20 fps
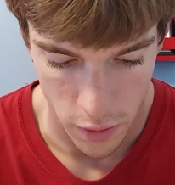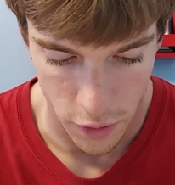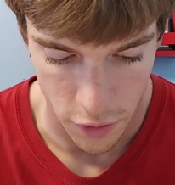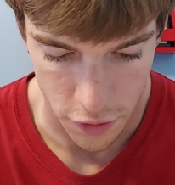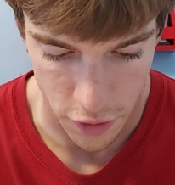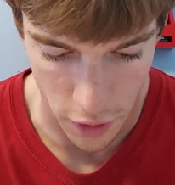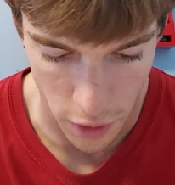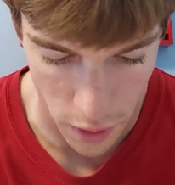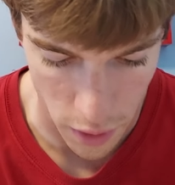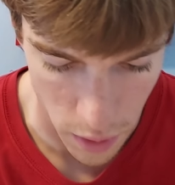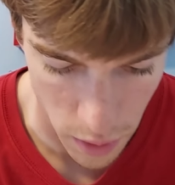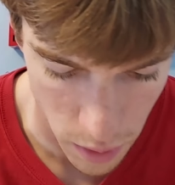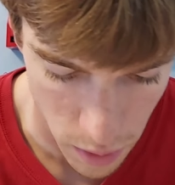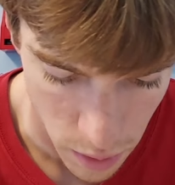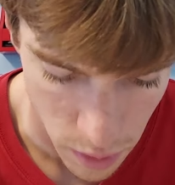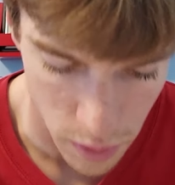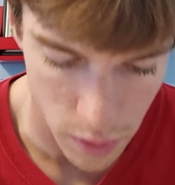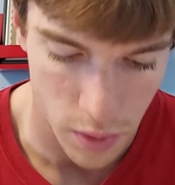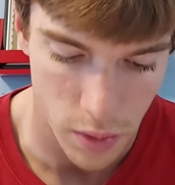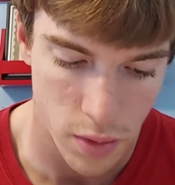So
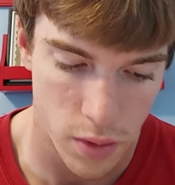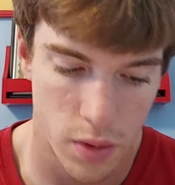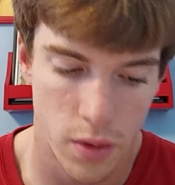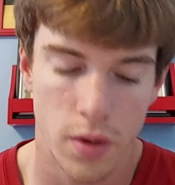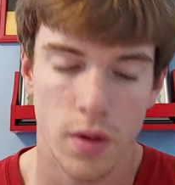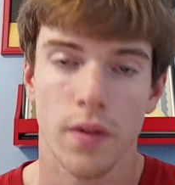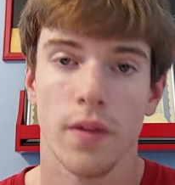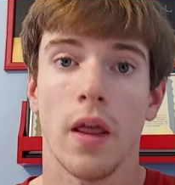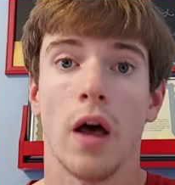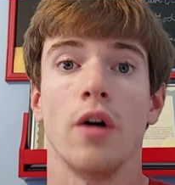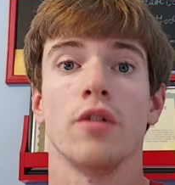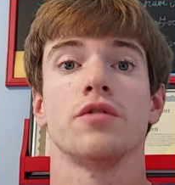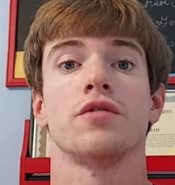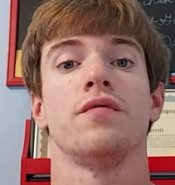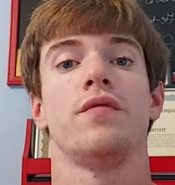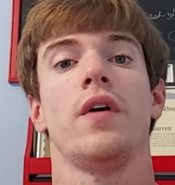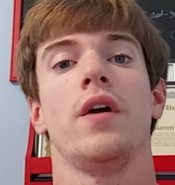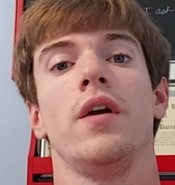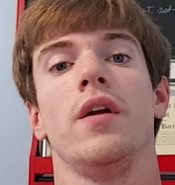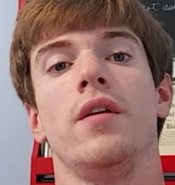that was a
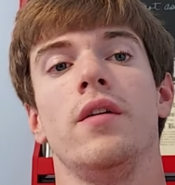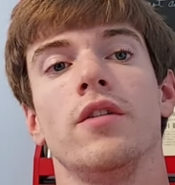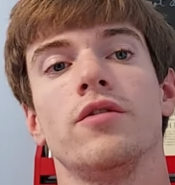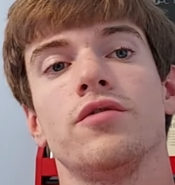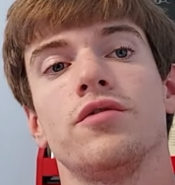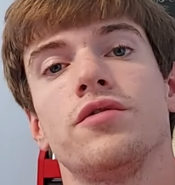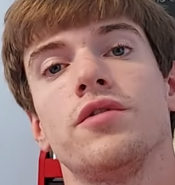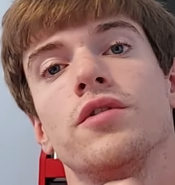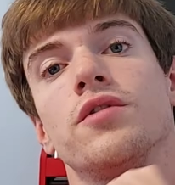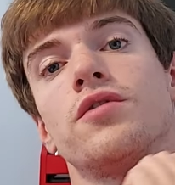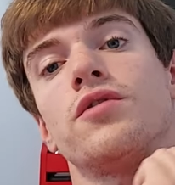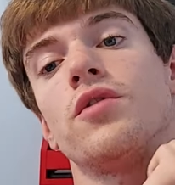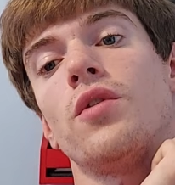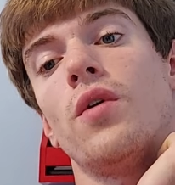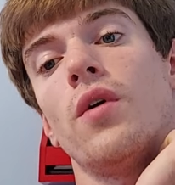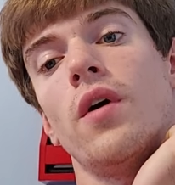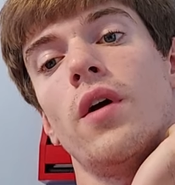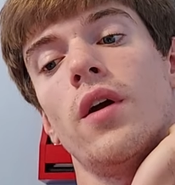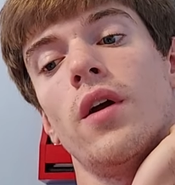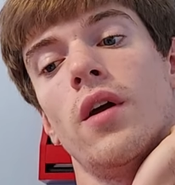very interesting
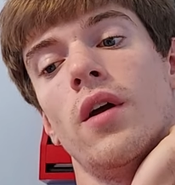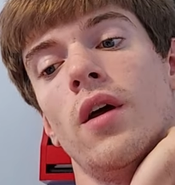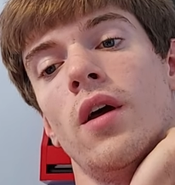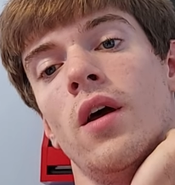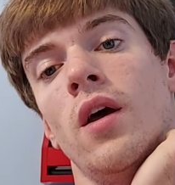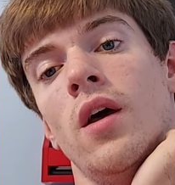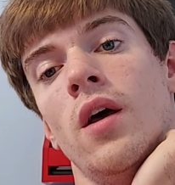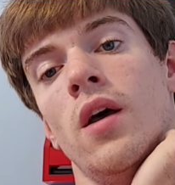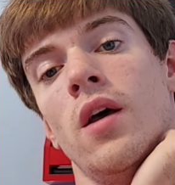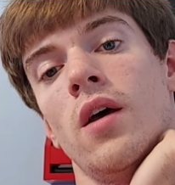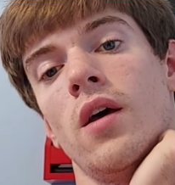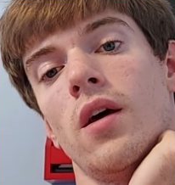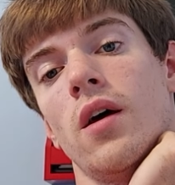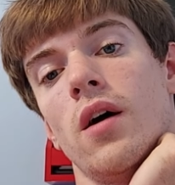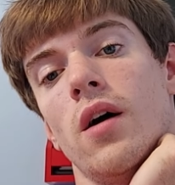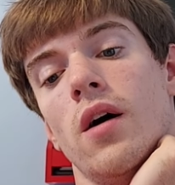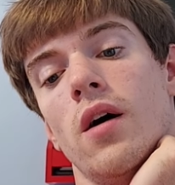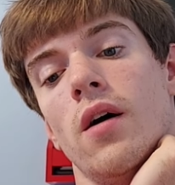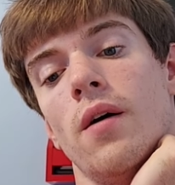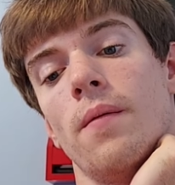story.
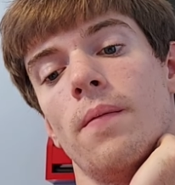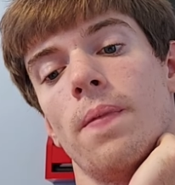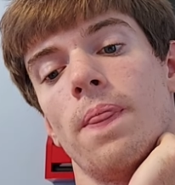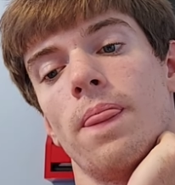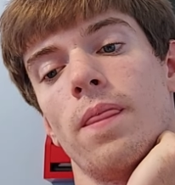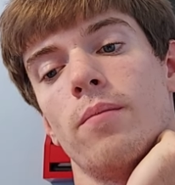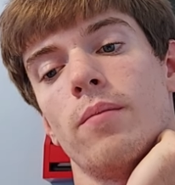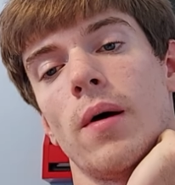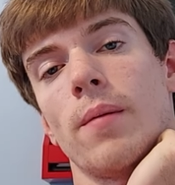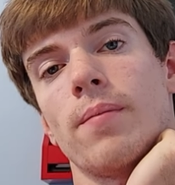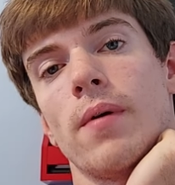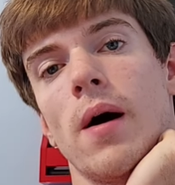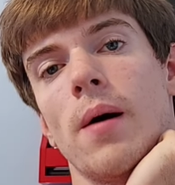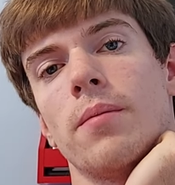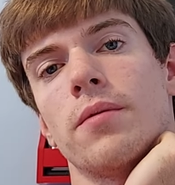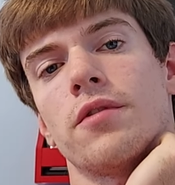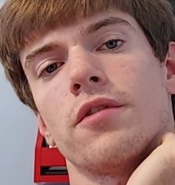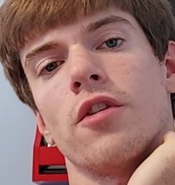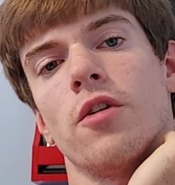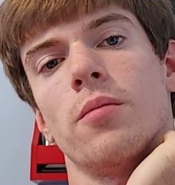My
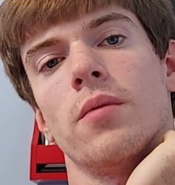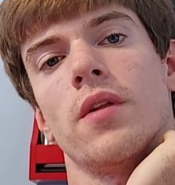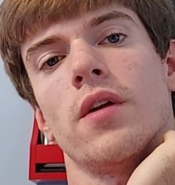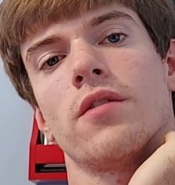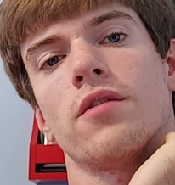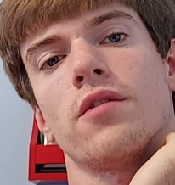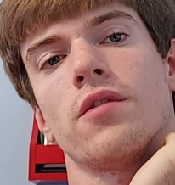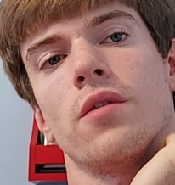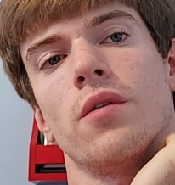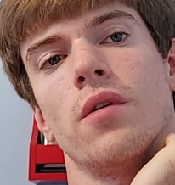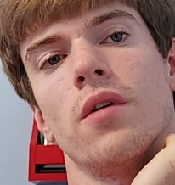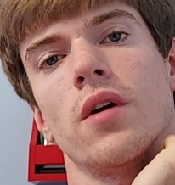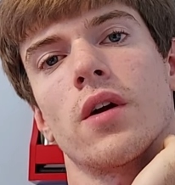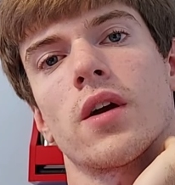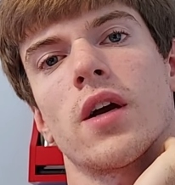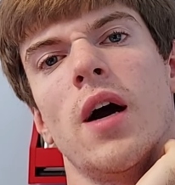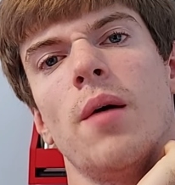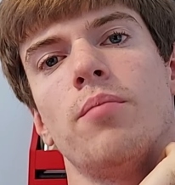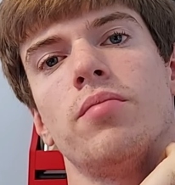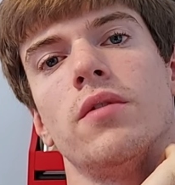papa's told me that story a
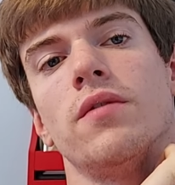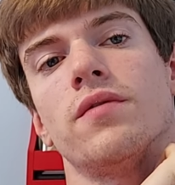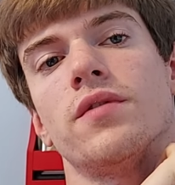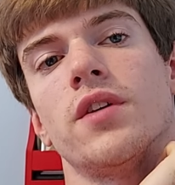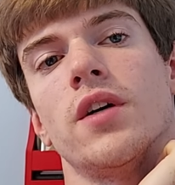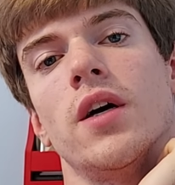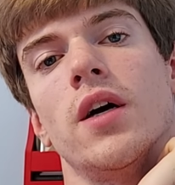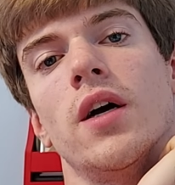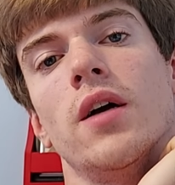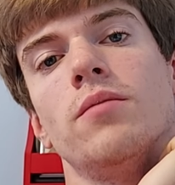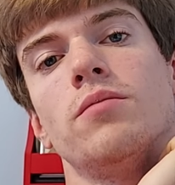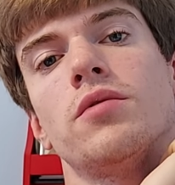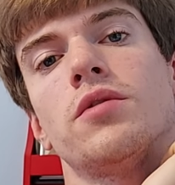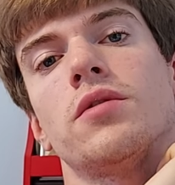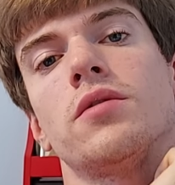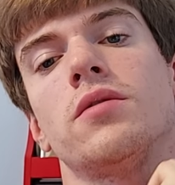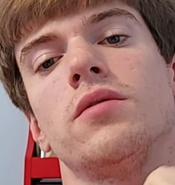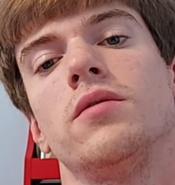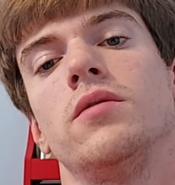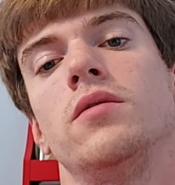couple of
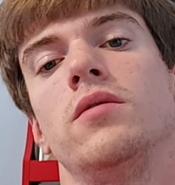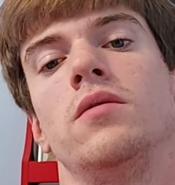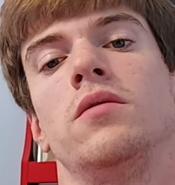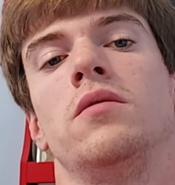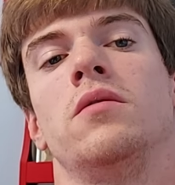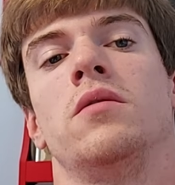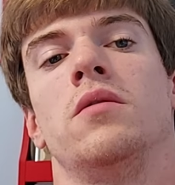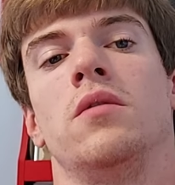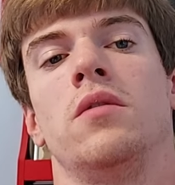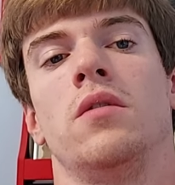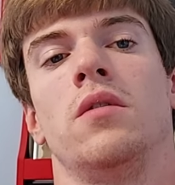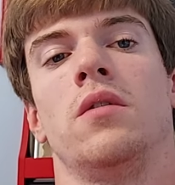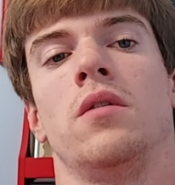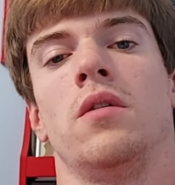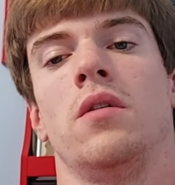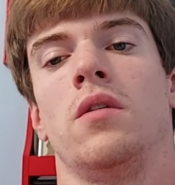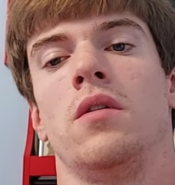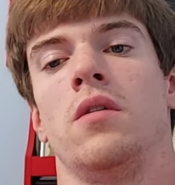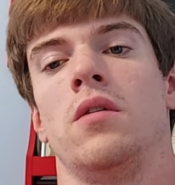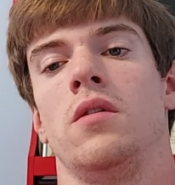times.
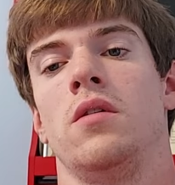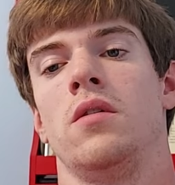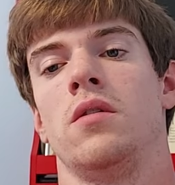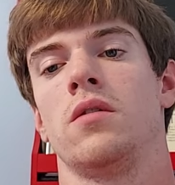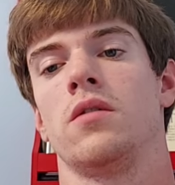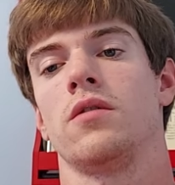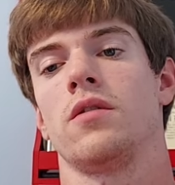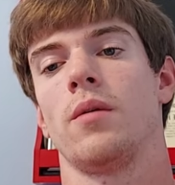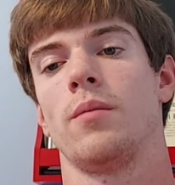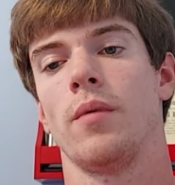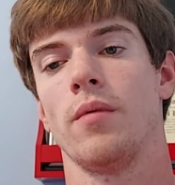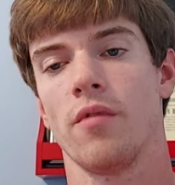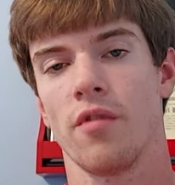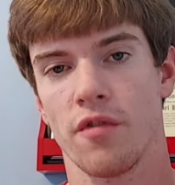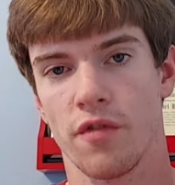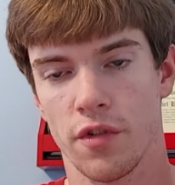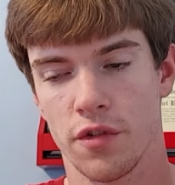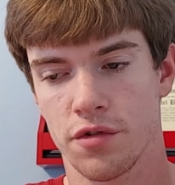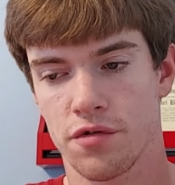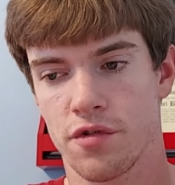So I remember
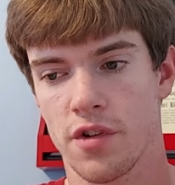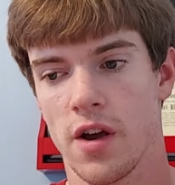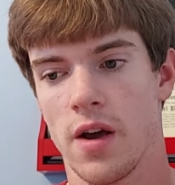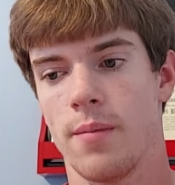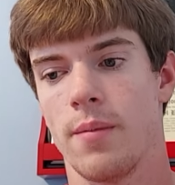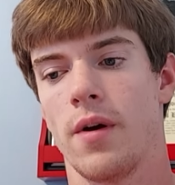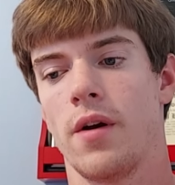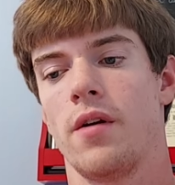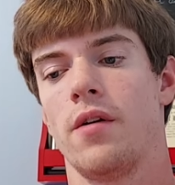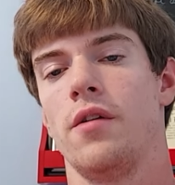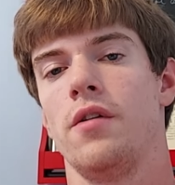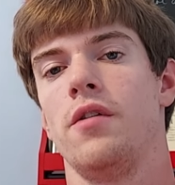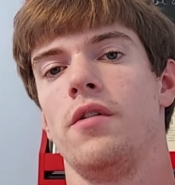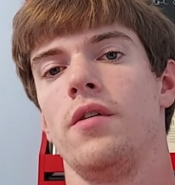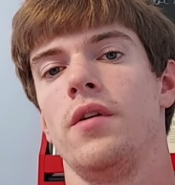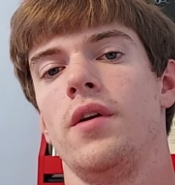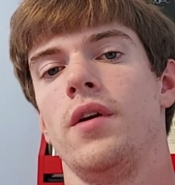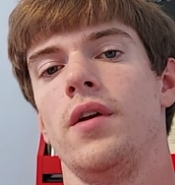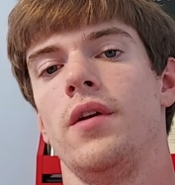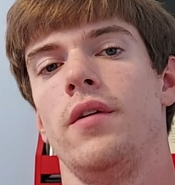the first time I
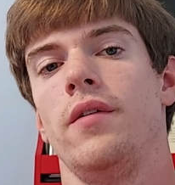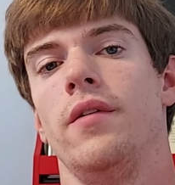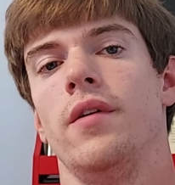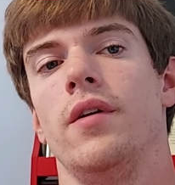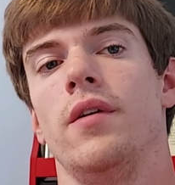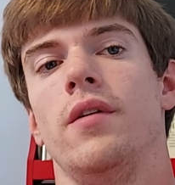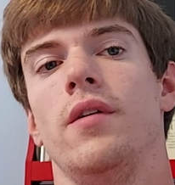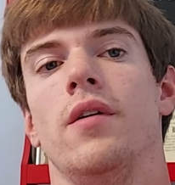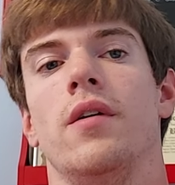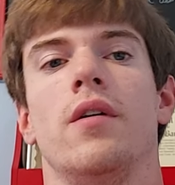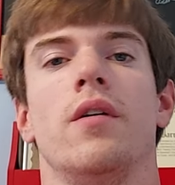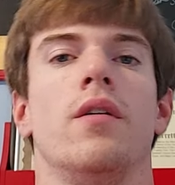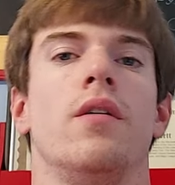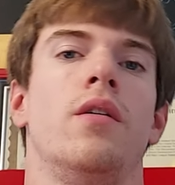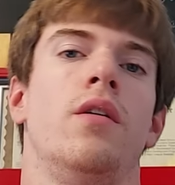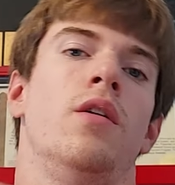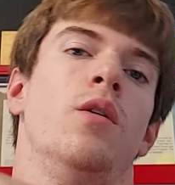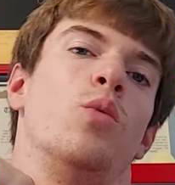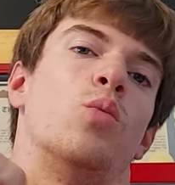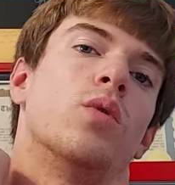heard it, and then
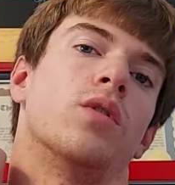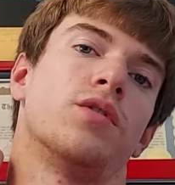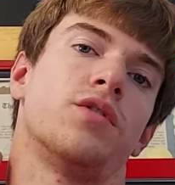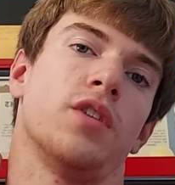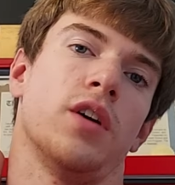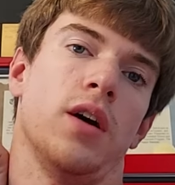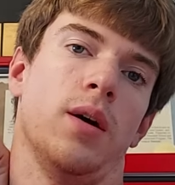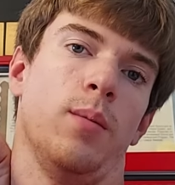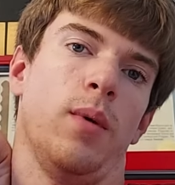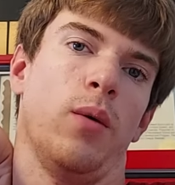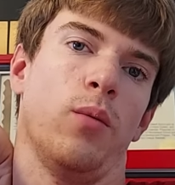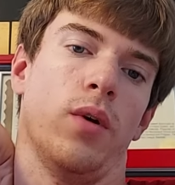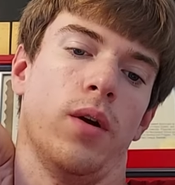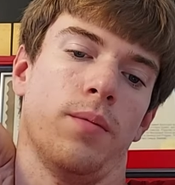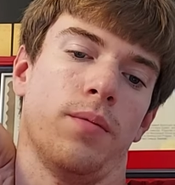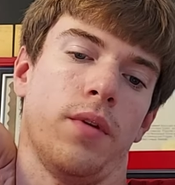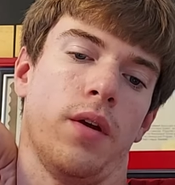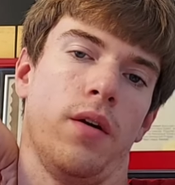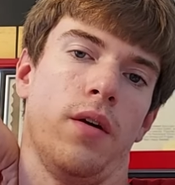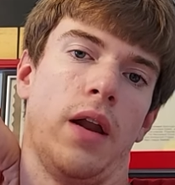one time I went
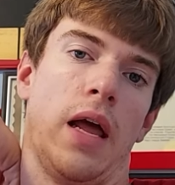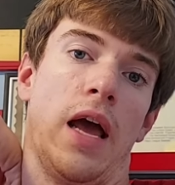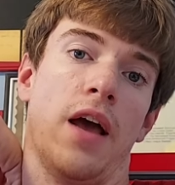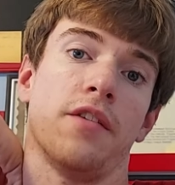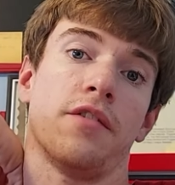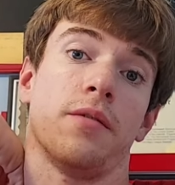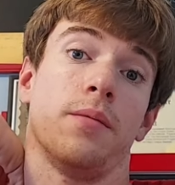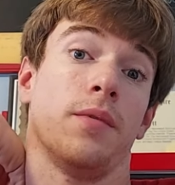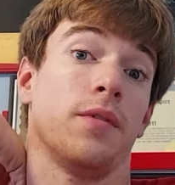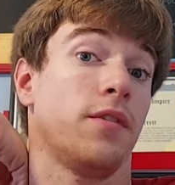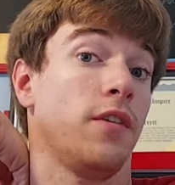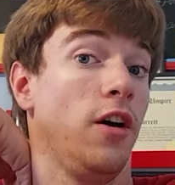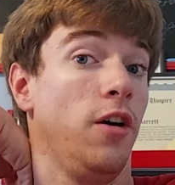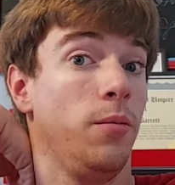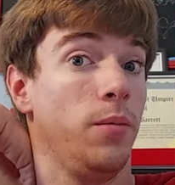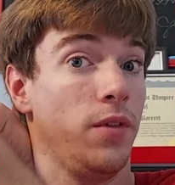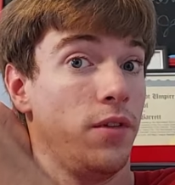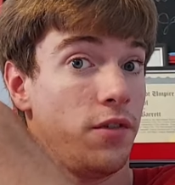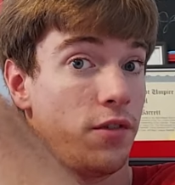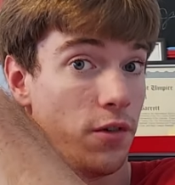up there and asked him to tell
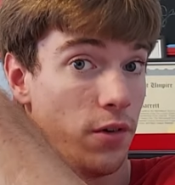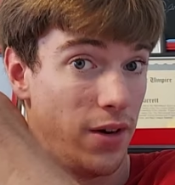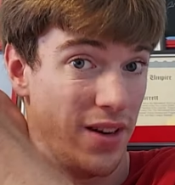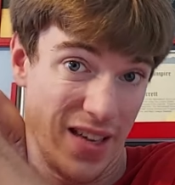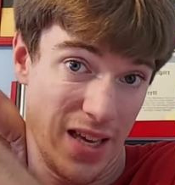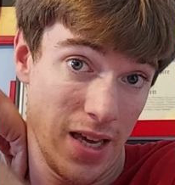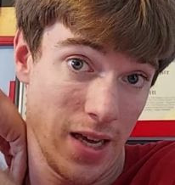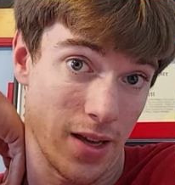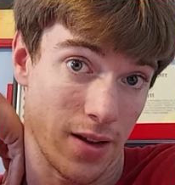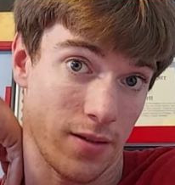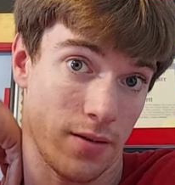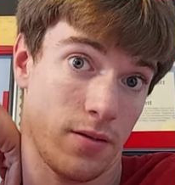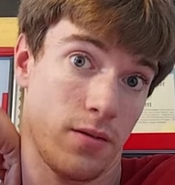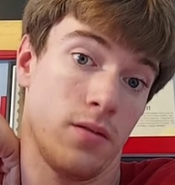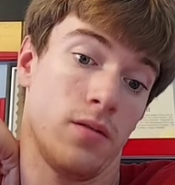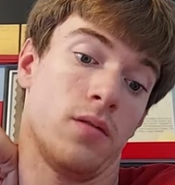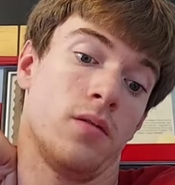me the story again.